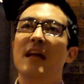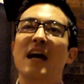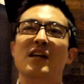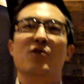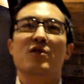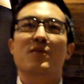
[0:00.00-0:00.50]

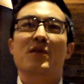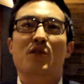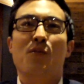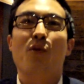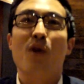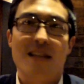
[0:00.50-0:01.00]
not show as much
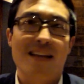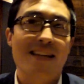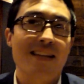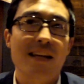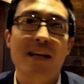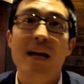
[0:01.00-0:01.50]
support as I
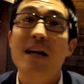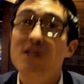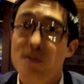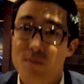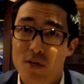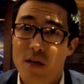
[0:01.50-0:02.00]
think they can
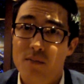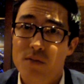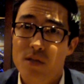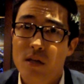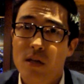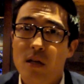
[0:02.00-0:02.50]

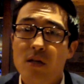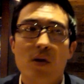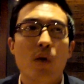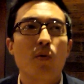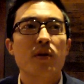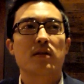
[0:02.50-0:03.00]
sometimes.
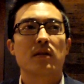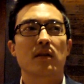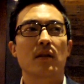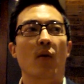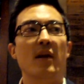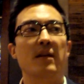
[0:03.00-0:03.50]
So
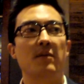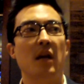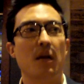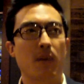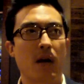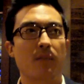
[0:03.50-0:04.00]
I want them
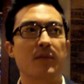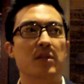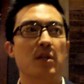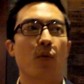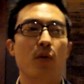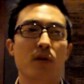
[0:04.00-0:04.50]
to come out and
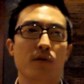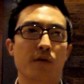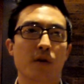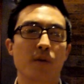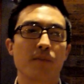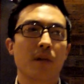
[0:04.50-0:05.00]
support the
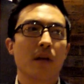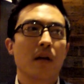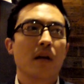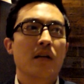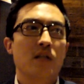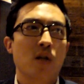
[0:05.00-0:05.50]
film
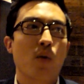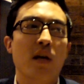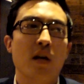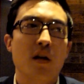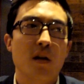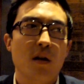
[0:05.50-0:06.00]
so we
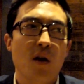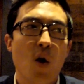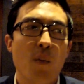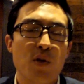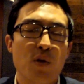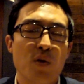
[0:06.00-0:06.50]
can
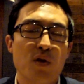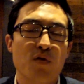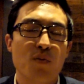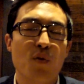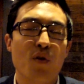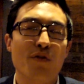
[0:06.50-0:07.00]
open doors
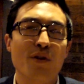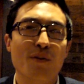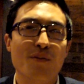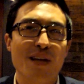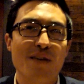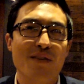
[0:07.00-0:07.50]
for more
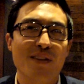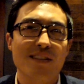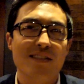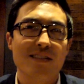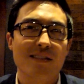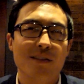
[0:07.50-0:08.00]
films after
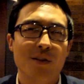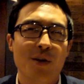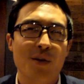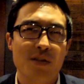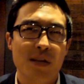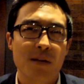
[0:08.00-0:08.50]
this. You know
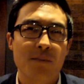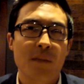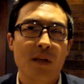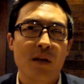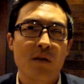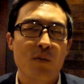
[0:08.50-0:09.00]
what I'm saying?
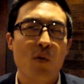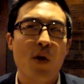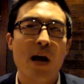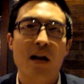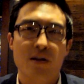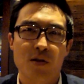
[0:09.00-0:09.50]
For
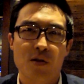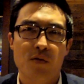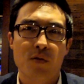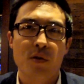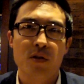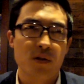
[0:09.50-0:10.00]
more actors,
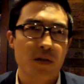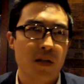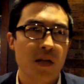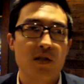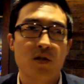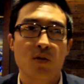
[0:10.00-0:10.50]
for those little
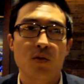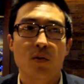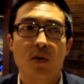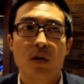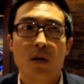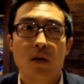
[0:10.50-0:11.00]
kids who,
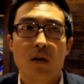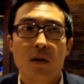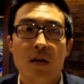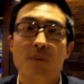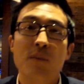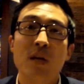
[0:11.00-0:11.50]

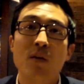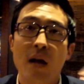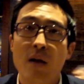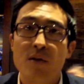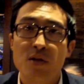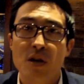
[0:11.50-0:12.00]
like me when
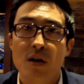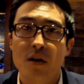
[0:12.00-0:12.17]
I was